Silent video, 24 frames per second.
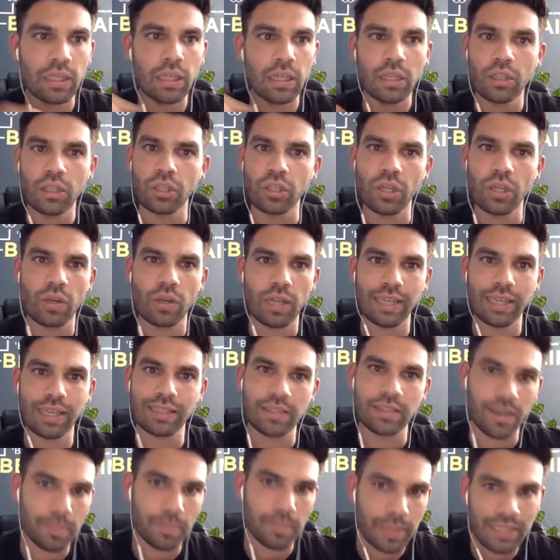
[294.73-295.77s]
you know, like
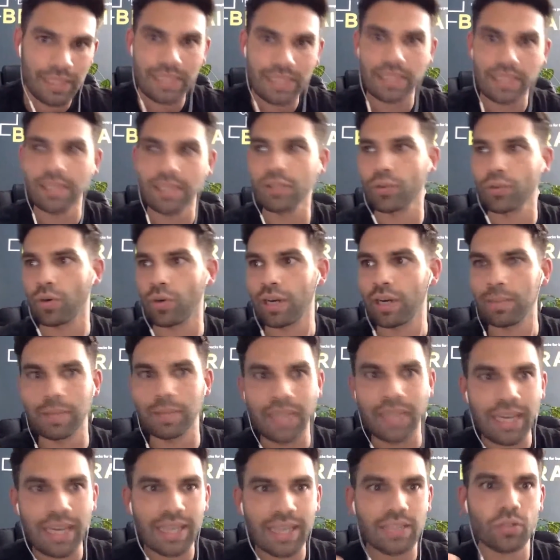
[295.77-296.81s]
diabetes or
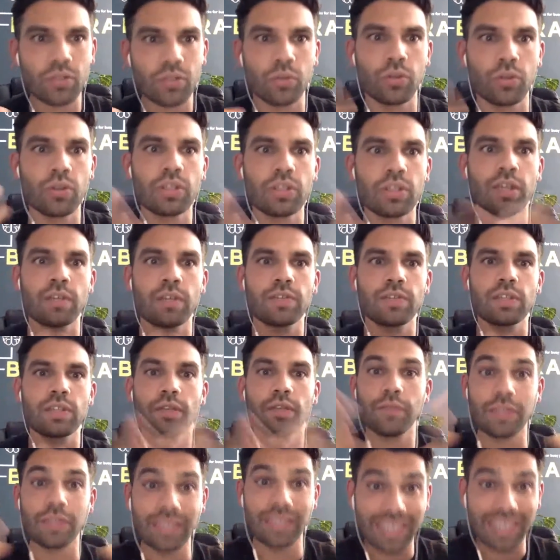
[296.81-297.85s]
IBS or those kind of stuff,
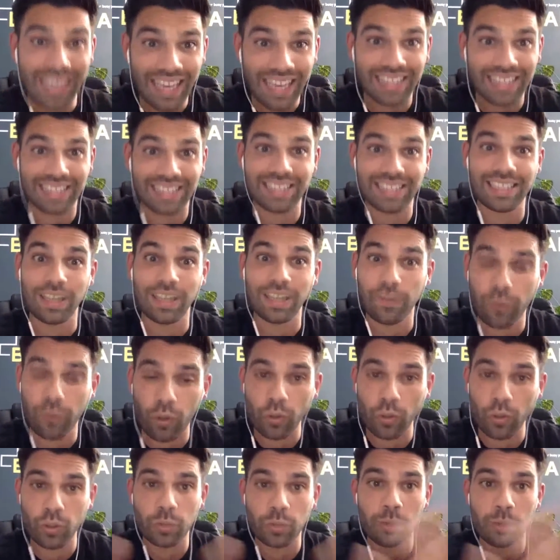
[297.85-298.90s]
yes, of
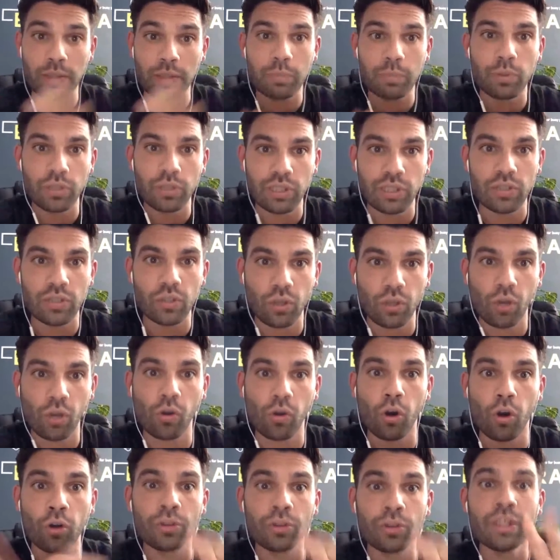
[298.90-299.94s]
course, people need to go on